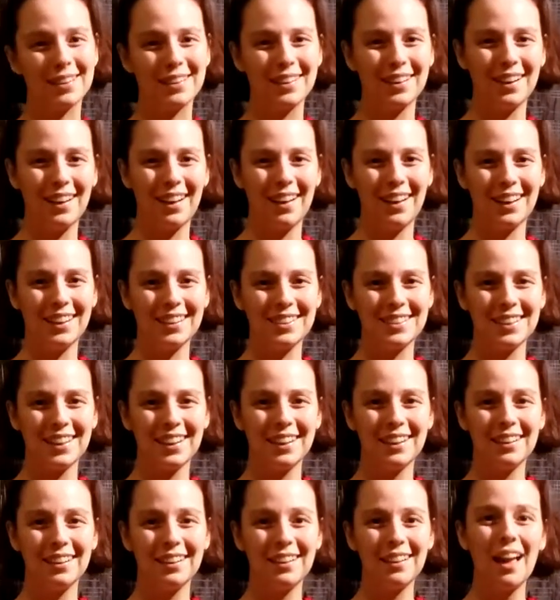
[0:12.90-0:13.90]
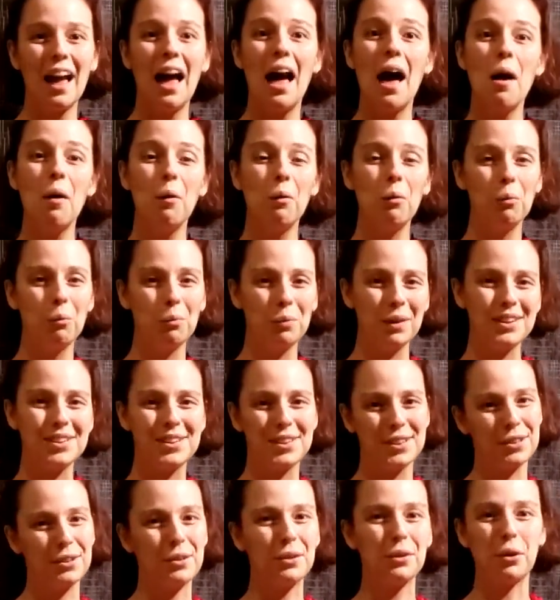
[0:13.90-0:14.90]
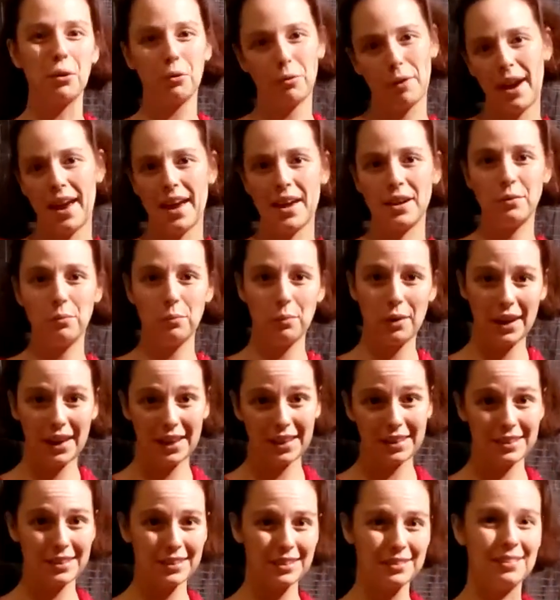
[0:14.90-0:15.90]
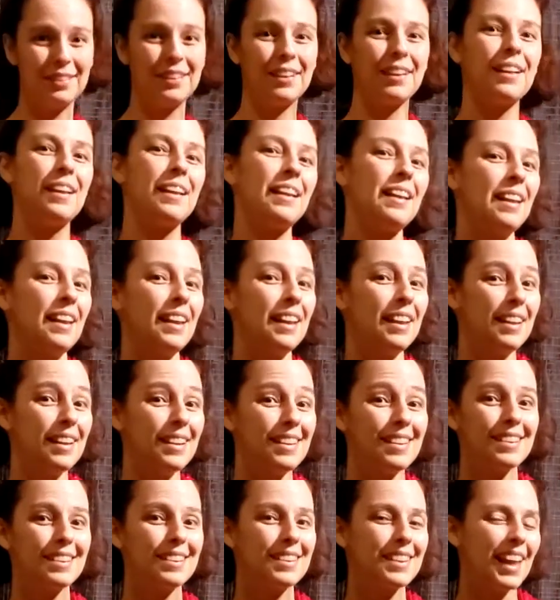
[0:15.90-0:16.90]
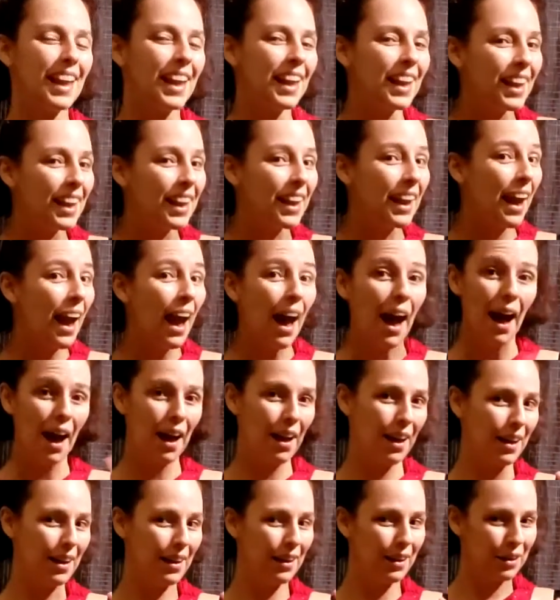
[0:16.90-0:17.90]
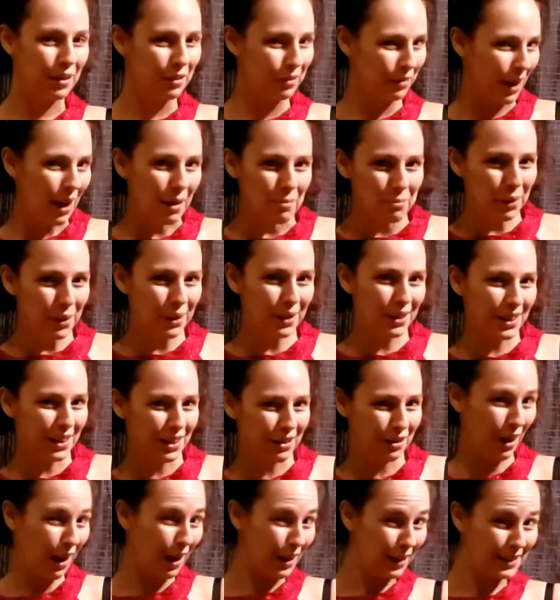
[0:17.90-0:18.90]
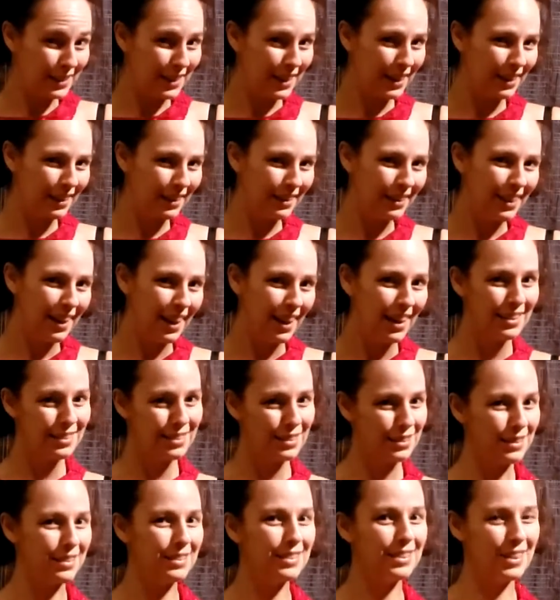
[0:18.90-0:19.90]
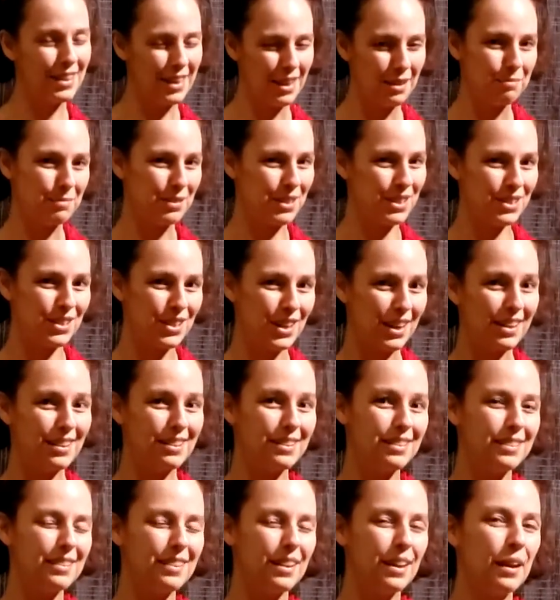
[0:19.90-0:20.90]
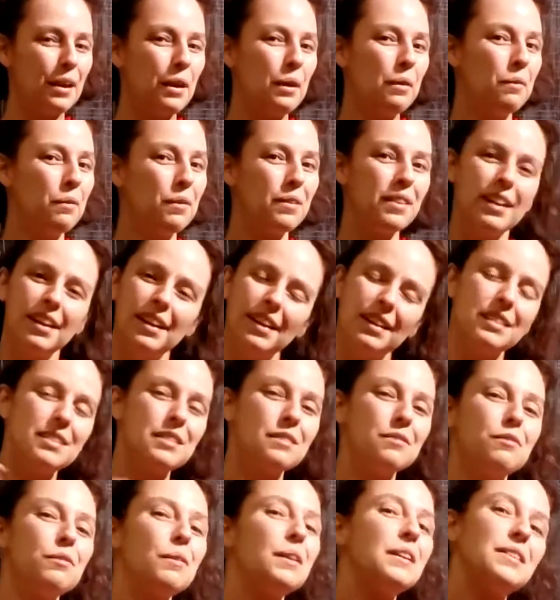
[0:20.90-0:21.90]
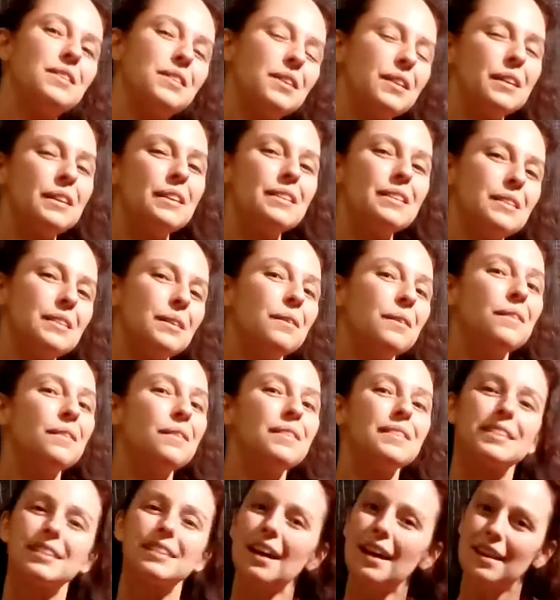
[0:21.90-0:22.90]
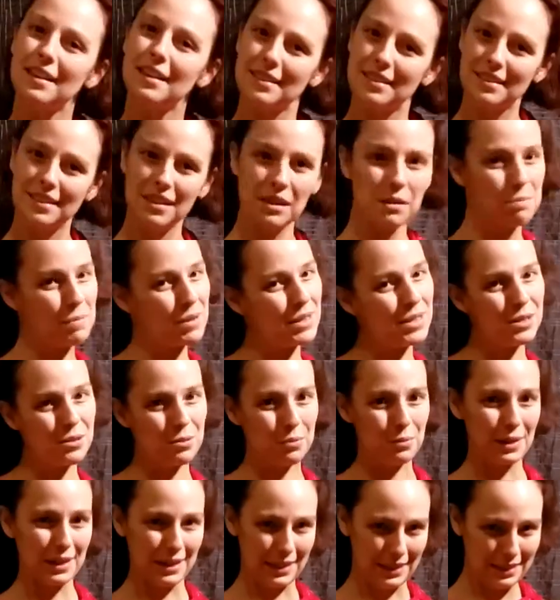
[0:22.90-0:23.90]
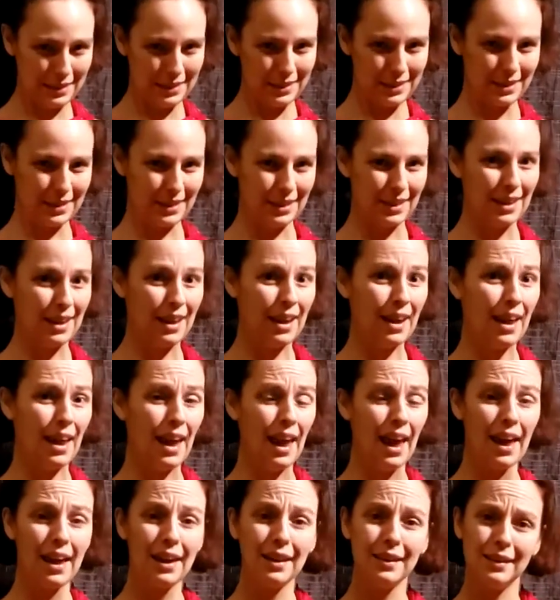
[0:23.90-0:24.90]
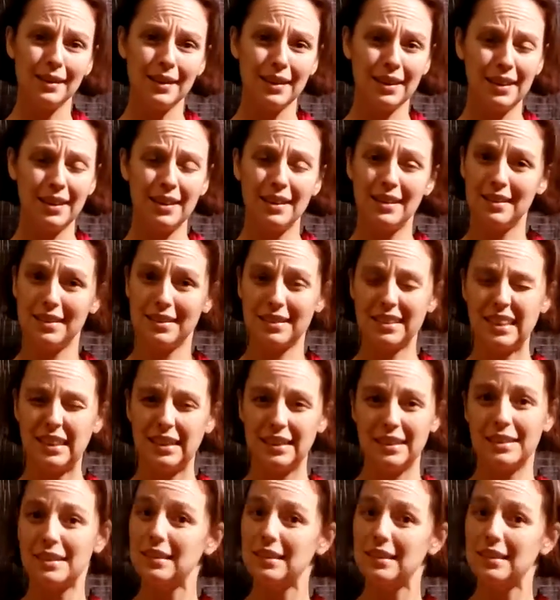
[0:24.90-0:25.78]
the cocktail Winter Cran Wait. It is a cranberry cocktail, as the name suggests, a hint of winter, so it's got a cinnamon twist. And it is a